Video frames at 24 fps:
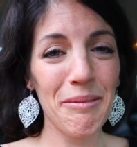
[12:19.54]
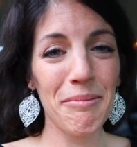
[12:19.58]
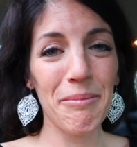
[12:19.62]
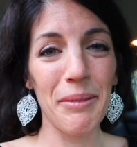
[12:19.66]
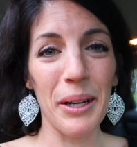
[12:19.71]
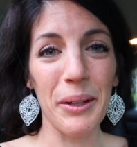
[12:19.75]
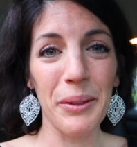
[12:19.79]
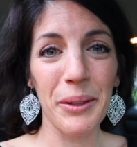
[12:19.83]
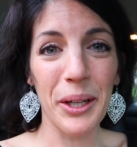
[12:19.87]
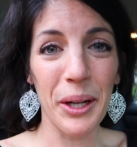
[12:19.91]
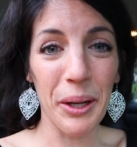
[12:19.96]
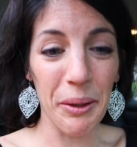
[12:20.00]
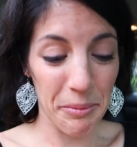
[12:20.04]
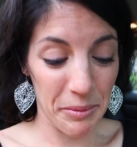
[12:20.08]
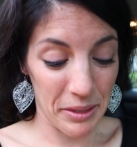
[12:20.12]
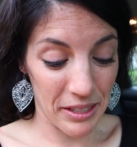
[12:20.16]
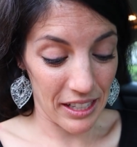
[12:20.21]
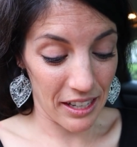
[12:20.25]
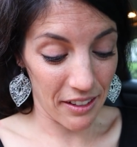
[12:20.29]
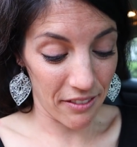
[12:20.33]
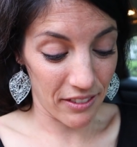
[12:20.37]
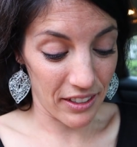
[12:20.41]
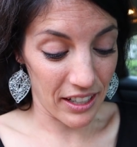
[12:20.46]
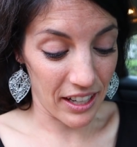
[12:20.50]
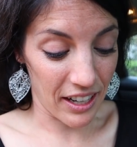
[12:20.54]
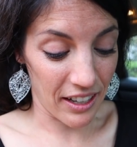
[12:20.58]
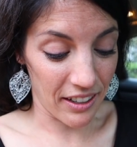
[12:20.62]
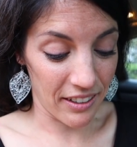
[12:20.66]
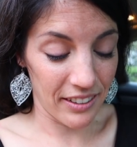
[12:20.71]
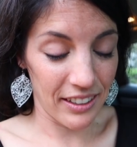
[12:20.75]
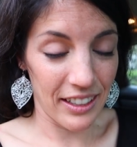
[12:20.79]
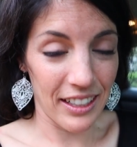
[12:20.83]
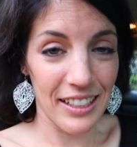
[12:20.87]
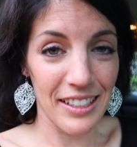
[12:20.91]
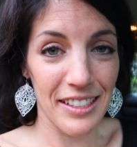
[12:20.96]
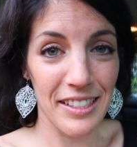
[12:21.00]
But we're home safe
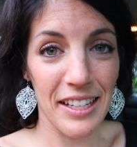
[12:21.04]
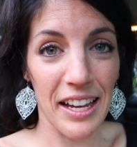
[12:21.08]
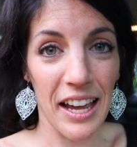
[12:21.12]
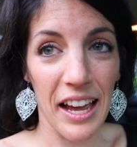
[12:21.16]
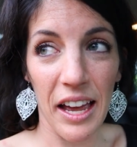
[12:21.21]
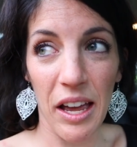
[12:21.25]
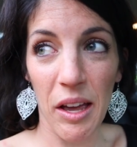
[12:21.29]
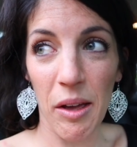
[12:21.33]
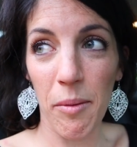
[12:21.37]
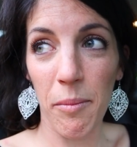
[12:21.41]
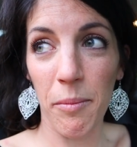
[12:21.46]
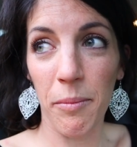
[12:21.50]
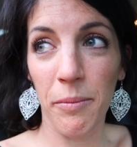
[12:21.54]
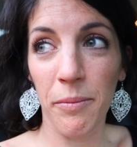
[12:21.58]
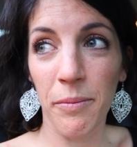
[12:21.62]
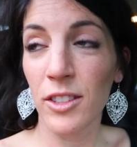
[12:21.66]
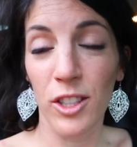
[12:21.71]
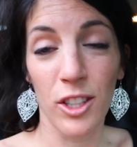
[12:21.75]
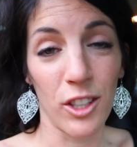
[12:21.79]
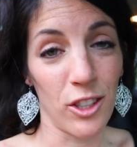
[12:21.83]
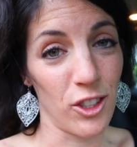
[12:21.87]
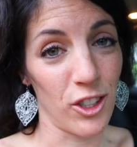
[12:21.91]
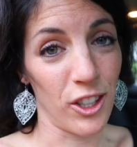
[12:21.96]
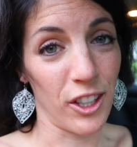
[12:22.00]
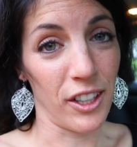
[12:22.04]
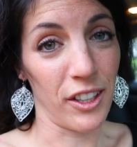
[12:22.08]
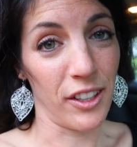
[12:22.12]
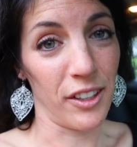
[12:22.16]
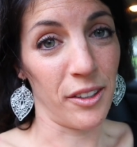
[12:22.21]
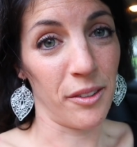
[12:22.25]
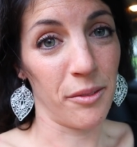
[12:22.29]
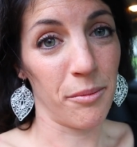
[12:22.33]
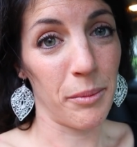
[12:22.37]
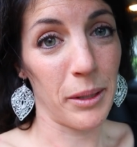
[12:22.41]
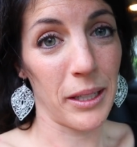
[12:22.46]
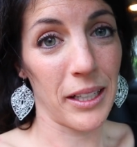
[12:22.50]
now, and it's time to
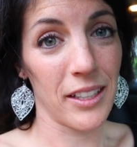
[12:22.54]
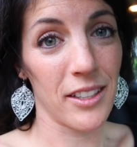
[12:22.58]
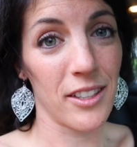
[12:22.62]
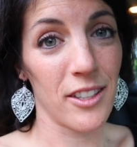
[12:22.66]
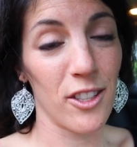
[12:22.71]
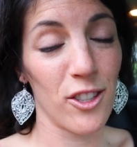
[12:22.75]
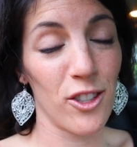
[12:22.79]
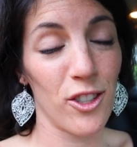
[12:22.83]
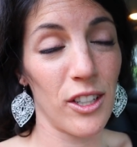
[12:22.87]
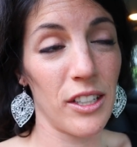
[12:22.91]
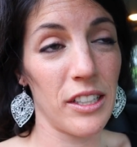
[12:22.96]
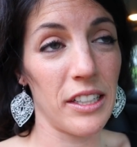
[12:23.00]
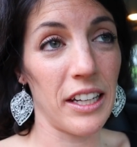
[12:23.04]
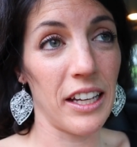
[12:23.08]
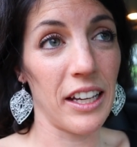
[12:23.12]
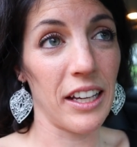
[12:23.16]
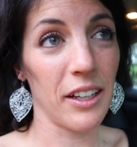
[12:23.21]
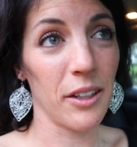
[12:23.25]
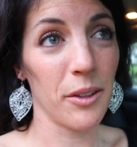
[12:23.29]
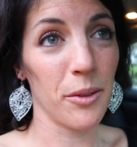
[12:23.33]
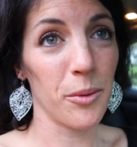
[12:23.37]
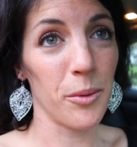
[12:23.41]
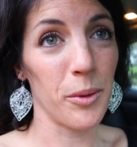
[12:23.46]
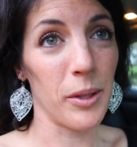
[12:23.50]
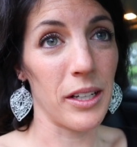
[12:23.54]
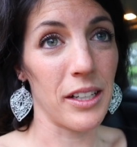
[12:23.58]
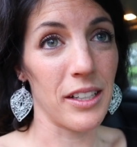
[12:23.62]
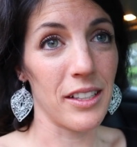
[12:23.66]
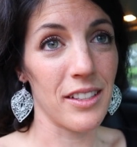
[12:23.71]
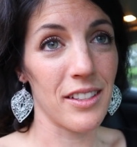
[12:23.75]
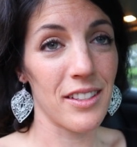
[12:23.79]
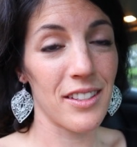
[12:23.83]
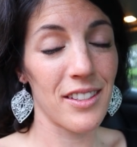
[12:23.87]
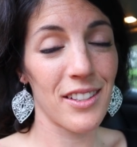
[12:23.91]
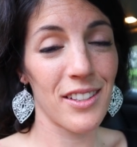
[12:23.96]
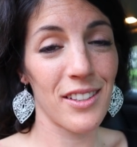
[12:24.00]
chill because the shindig
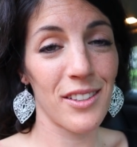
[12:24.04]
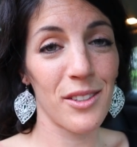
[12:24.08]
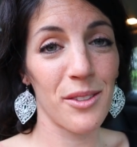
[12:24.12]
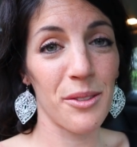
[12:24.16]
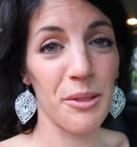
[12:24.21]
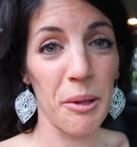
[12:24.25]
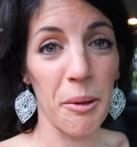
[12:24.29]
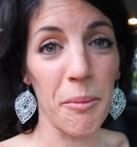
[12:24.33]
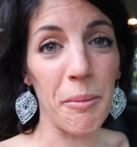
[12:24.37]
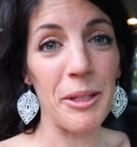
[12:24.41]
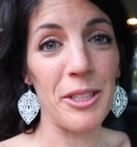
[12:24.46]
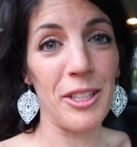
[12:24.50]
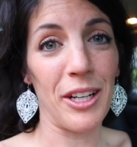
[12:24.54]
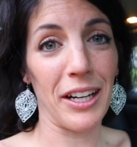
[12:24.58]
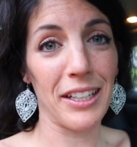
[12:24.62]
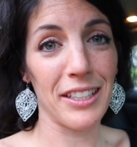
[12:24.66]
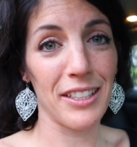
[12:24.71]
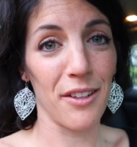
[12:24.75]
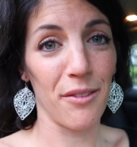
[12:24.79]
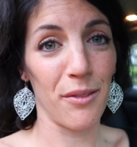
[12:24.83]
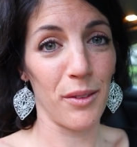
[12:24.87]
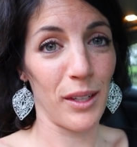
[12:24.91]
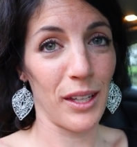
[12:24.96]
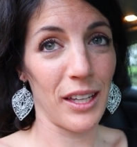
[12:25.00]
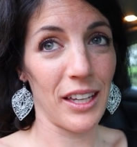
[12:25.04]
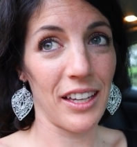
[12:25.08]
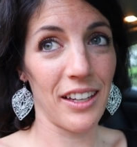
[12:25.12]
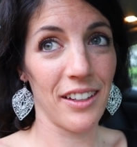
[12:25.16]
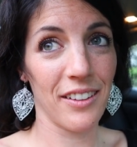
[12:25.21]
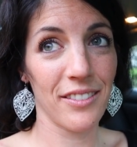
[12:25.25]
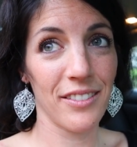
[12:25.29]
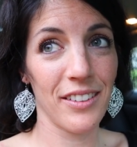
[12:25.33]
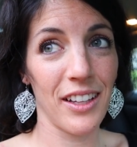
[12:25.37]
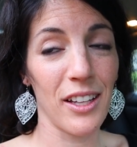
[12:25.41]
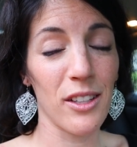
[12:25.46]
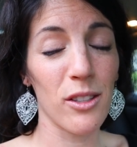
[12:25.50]
was so much
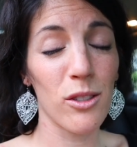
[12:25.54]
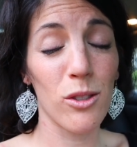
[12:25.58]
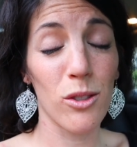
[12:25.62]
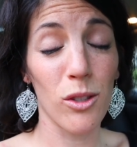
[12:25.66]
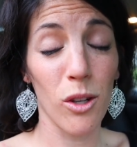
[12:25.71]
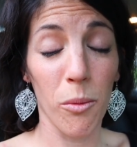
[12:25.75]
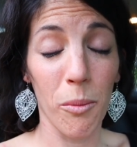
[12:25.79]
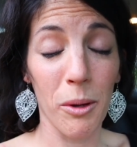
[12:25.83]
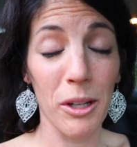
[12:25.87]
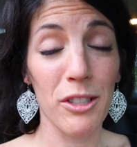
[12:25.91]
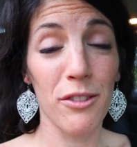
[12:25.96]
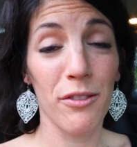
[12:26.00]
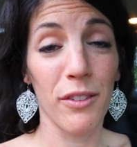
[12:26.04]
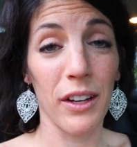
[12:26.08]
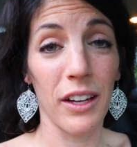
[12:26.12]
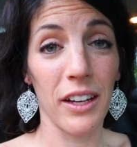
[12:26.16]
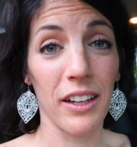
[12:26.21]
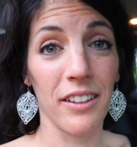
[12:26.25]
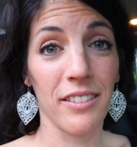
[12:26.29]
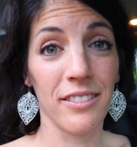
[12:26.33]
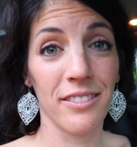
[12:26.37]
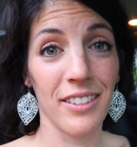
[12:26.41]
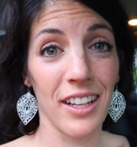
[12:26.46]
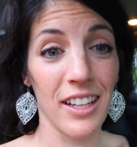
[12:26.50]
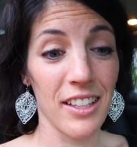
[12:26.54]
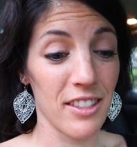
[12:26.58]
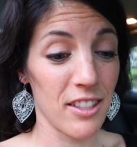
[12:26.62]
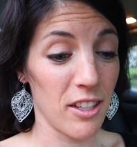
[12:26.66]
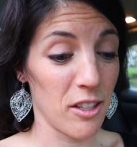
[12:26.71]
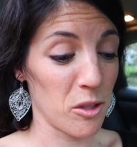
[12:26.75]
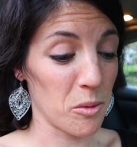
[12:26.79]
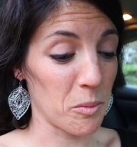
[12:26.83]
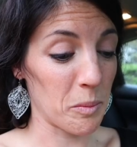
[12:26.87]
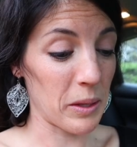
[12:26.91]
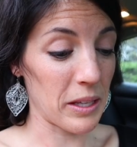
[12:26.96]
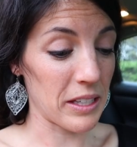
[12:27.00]
activity and so much fun and
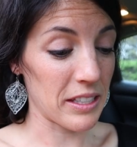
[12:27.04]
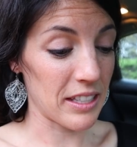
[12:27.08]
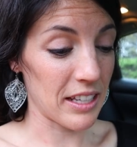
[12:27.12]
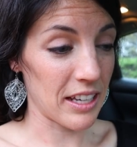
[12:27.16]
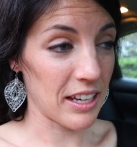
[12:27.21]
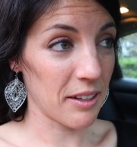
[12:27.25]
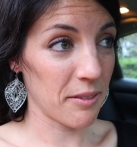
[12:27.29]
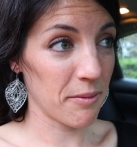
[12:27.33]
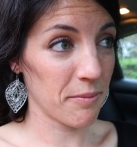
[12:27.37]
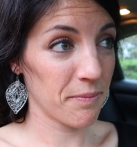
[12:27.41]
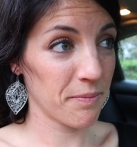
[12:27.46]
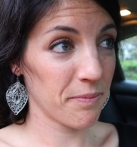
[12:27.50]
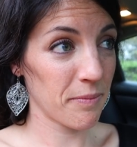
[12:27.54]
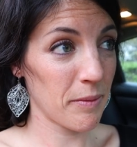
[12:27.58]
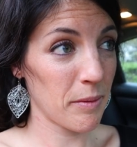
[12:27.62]
such a blessing.